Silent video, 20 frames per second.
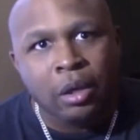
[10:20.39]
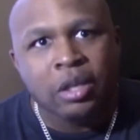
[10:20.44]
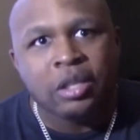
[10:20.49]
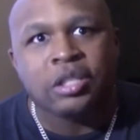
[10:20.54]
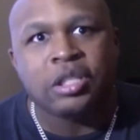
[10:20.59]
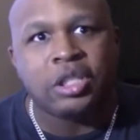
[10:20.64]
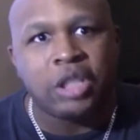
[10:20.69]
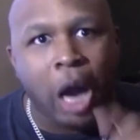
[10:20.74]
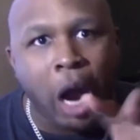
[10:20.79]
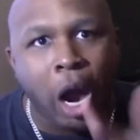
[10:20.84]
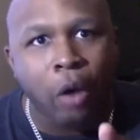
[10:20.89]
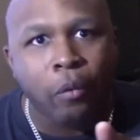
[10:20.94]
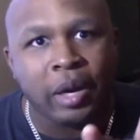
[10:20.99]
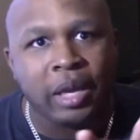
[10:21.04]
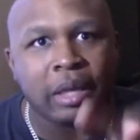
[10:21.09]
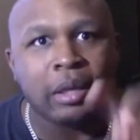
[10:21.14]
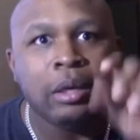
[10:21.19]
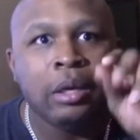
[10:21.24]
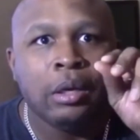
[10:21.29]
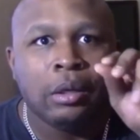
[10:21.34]

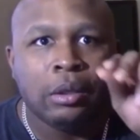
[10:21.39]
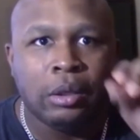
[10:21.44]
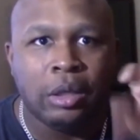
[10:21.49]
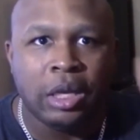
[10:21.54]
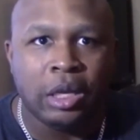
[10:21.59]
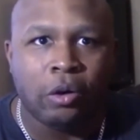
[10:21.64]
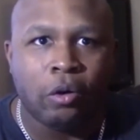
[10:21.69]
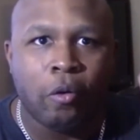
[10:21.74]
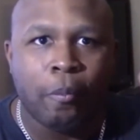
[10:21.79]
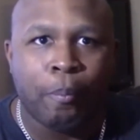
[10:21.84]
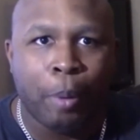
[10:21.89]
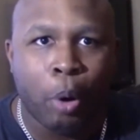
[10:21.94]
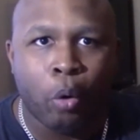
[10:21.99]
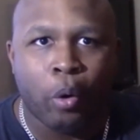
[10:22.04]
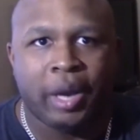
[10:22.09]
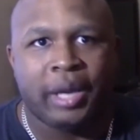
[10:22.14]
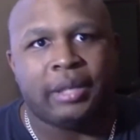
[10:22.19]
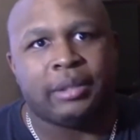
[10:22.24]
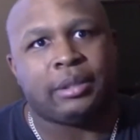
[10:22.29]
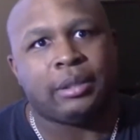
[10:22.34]
Starring little
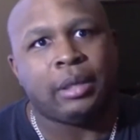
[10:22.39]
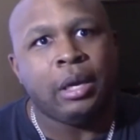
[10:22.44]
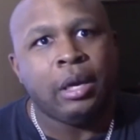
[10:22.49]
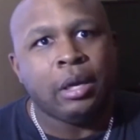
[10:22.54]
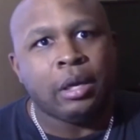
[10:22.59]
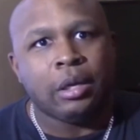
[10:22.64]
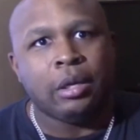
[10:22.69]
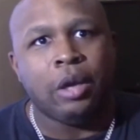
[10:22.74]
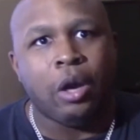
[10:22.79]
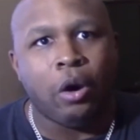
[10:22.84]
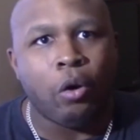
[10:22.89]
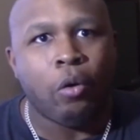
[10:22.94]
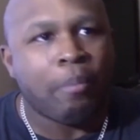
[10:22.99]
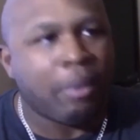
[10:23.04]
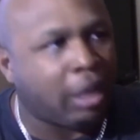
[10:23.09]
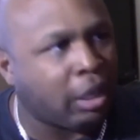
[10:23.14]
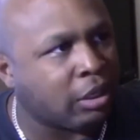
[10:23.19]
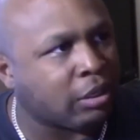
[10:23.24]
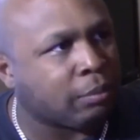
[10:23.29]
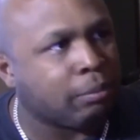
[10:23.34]
boys. You know,
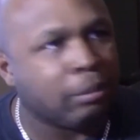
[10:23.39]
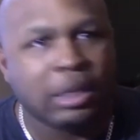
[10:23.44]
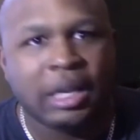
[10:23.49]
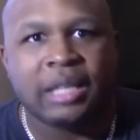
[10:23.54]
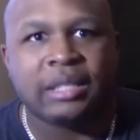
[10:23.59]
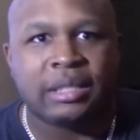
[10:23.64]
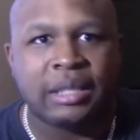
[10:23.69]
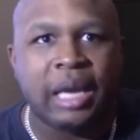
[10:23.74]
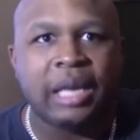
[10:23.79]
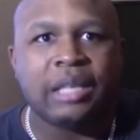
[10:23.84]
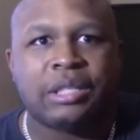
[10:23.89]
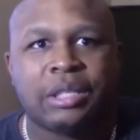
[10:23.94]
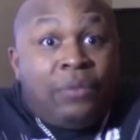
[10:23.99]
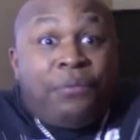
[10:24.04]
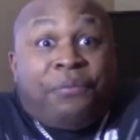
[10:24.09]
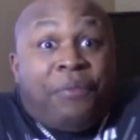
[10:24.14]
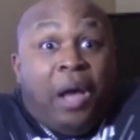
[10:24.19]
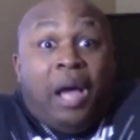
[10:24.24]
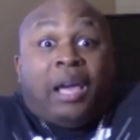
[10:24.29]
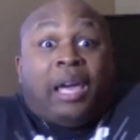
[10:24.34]
because molestation,
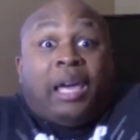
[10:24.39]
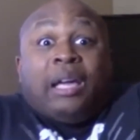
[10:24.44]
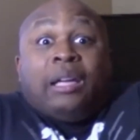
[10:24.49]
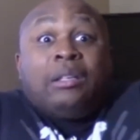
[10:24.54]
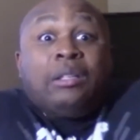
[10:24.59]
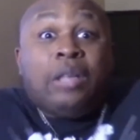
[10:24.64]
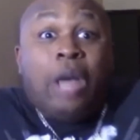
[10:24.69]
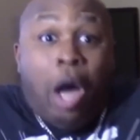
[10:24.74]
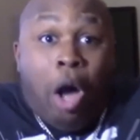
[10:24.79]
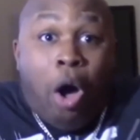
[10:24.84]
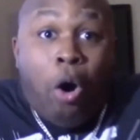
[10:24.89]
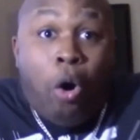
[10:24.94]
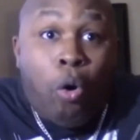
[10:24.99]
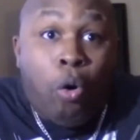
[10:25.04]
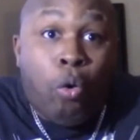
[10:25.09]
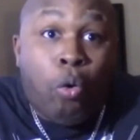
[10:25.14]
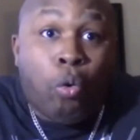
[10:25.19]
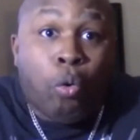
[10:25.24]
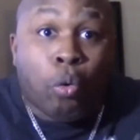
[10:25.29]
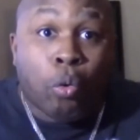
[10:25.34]
fucking
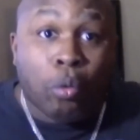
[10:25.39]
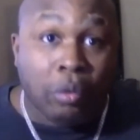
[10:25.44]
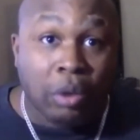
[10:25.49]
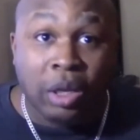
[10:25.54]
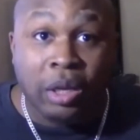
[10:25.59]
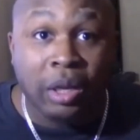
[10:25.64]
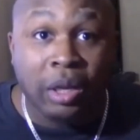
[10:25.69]
no!